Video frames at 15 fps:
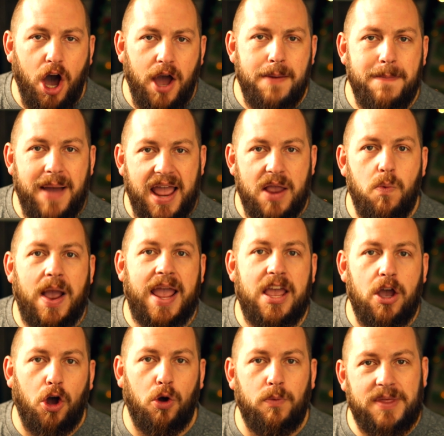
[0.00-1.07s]
On my way
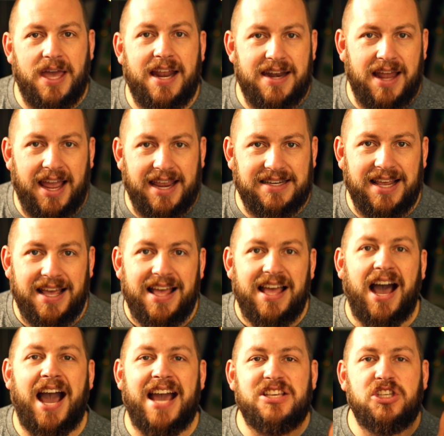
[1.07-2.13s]
home that night,
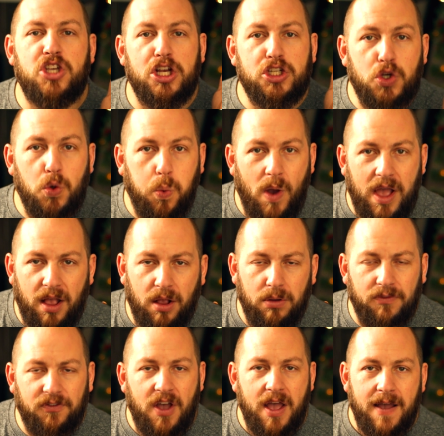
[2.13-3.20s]
I saw
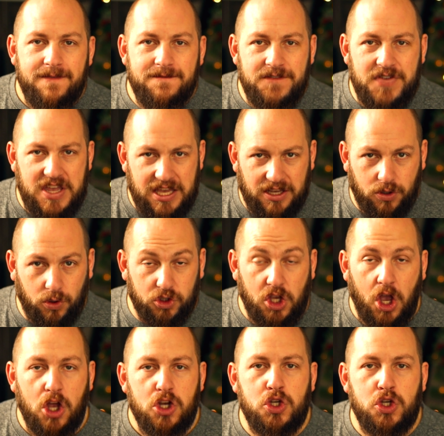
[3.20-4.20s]
12 vehicles